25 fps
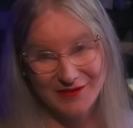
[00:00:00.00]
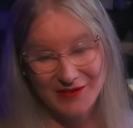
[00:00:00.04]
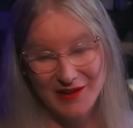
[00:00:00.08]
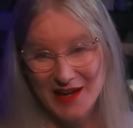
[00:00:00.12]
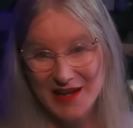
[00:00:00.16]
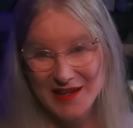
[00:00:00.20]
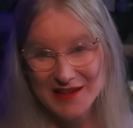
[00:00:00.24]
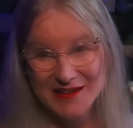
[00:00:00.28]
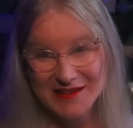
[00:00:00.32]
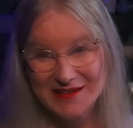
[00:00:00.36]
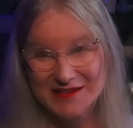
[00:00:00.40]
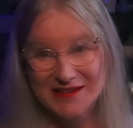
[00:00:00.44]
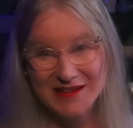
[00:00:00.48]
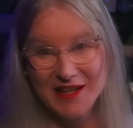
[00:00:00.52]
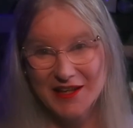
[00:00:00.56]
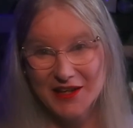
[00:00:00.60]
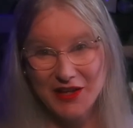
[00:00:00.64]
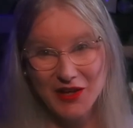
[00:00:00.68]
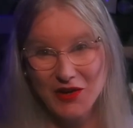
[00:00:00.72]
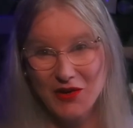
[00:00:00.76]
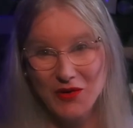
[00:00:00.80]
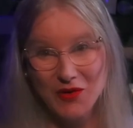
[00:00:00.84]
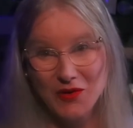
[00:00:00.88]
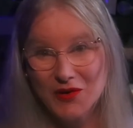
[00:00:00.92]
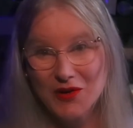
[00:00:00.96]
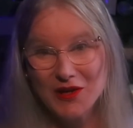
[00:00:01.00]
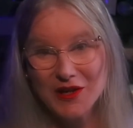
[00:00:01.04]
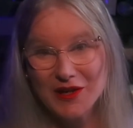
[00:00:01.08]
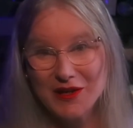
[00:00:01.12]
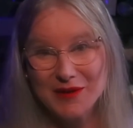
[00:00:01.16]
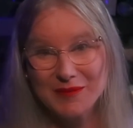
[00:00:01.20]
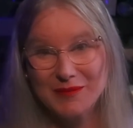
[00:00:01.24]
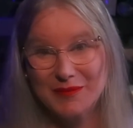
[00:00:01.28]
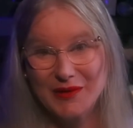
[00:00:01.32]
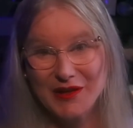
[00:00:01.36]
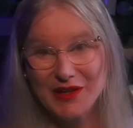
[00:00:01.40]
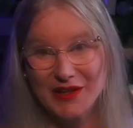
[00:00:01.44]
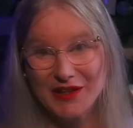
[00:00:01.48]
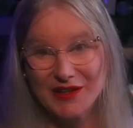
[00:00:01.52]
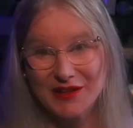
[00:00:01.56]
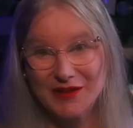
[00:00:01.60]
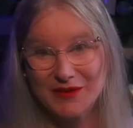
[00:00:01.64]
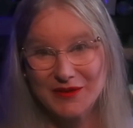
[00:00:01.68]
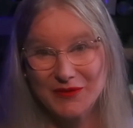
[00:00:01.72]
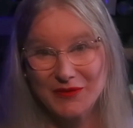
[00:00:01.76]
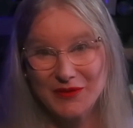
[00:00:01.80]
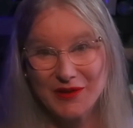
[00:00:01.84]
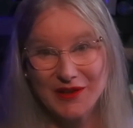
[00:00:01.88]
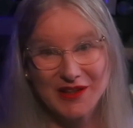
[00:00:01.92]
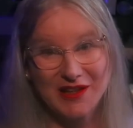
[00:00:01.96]
right? It's like a horror book
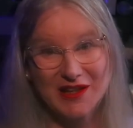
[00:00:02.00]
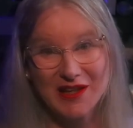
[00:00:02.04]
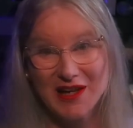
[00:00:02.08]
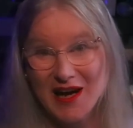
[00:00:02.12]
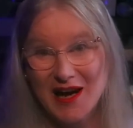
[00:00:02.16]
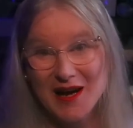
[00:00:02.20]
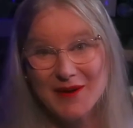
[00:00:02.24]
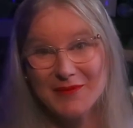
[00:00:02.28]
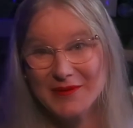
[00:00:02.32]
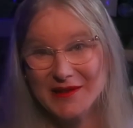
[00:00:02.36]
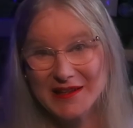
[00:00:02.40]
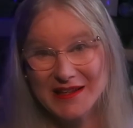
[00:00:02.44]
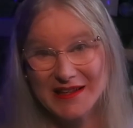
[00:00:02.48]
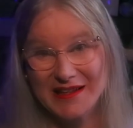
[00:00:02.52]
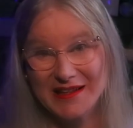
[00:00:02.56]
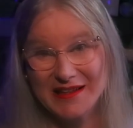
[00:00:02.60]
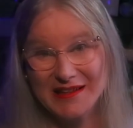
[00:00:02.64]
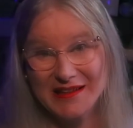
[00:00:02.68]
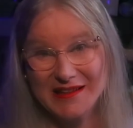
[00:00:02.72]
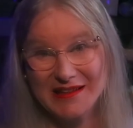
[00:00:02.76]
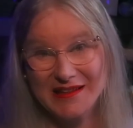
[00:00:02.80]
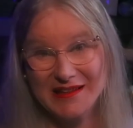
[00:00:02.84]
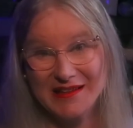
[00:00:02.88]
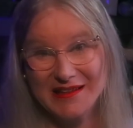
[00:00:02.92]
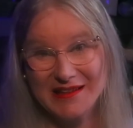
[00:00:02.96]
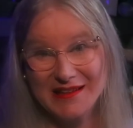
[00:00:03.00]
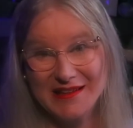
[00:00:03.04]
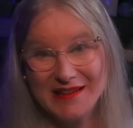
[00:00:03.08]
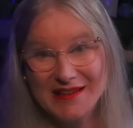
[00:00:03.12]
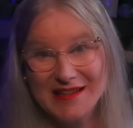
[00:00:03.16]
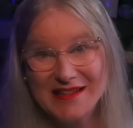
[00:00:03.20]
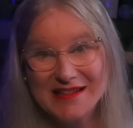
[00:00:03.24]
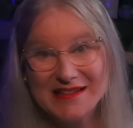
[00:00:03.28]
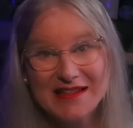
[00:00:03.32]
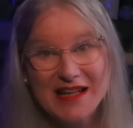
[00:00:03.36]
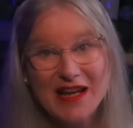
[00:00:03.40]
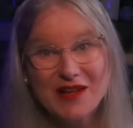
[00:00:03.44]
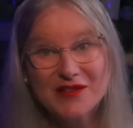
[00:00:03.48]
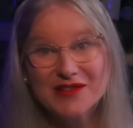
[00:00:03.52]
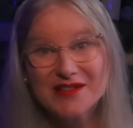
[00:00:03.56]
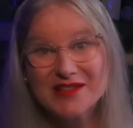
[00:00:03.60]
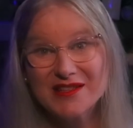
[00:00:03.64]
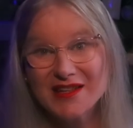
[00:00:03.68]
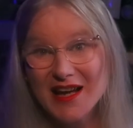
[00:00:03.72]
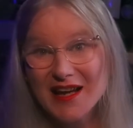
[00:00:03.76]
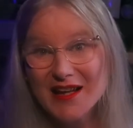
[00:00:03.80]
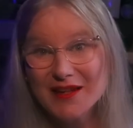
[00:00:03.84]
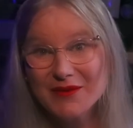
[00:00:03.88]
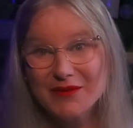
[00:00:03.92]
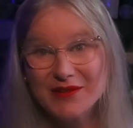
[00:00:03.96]
with comedy. He's
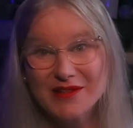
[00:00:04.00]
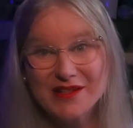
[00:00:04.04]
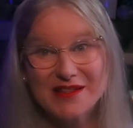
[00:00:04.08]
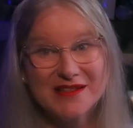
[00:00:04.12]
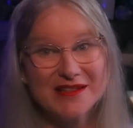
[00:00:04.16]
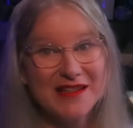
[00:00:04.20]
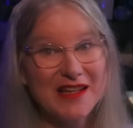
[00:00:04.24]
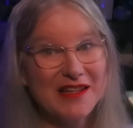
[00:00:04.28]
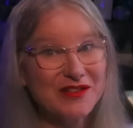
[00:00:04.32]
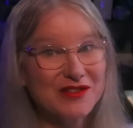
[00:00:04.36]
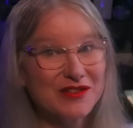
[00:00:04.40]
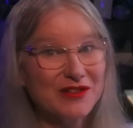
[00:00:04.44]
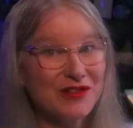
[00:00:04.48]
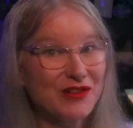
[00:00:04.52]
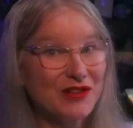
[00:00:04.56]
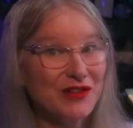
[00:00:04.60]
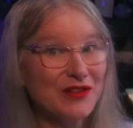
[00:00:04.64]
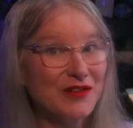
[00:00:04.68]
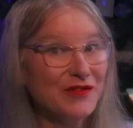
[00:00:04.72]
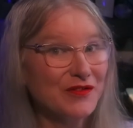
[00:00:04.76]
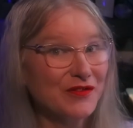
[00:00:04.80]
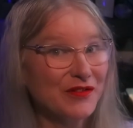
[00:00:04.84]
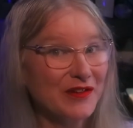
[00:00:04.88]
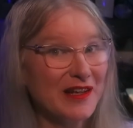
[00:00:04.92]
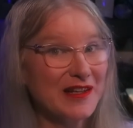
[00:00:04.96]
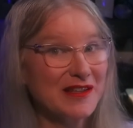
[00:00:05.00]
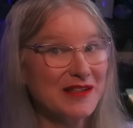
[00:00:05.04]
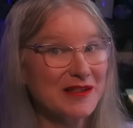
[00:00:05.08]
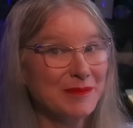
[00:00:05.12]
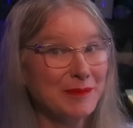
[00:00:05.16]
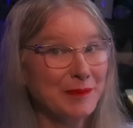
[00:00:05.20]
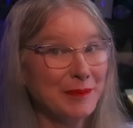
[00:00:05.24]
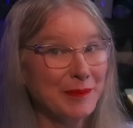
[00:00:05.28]
outside with his ex-girlfriend's